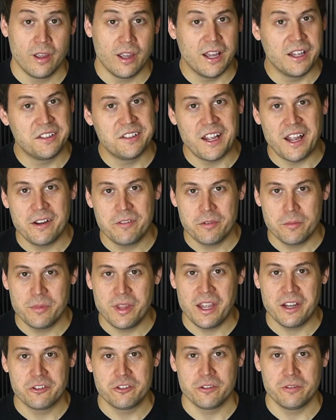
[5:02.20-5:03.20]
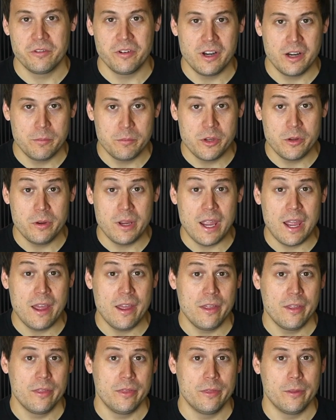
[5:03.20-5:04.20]
Aside from the extra freedom you
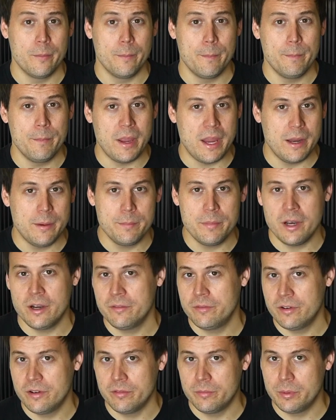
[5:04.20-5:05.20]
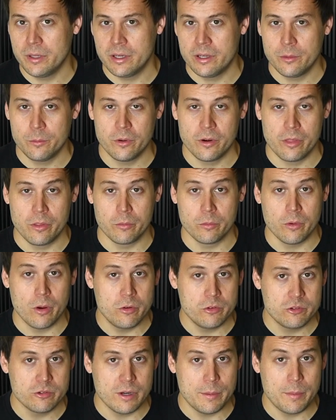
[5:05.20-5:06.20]
get, the main benefit of picking one of the
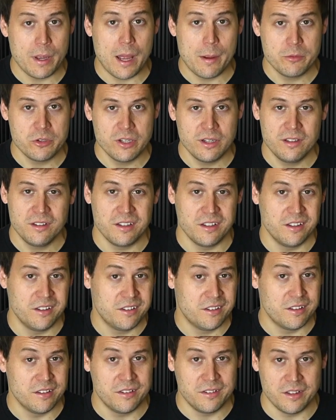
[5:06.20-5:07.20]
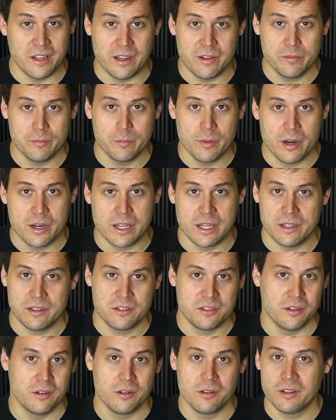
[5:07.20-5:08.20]
road trip options is to save money.
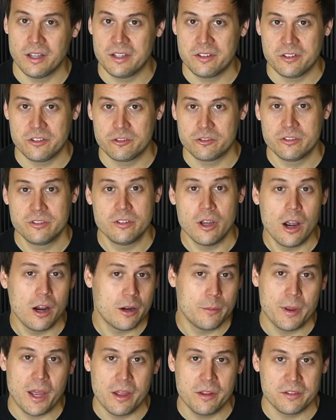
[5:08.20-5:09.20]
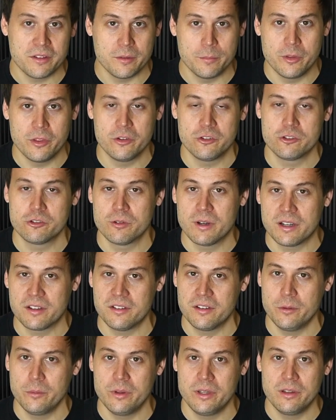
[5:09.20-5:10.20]
So let's talk about some of the tricks
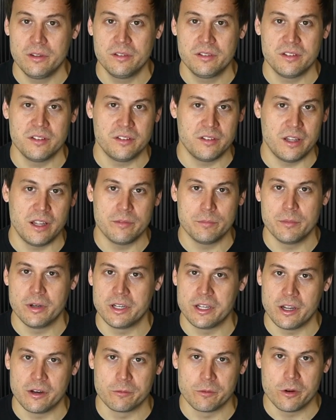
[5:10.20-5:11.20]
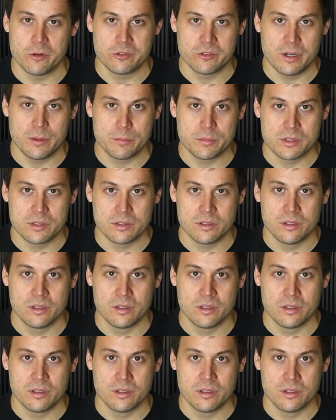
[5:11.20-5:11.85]
that we use to save money on road trips.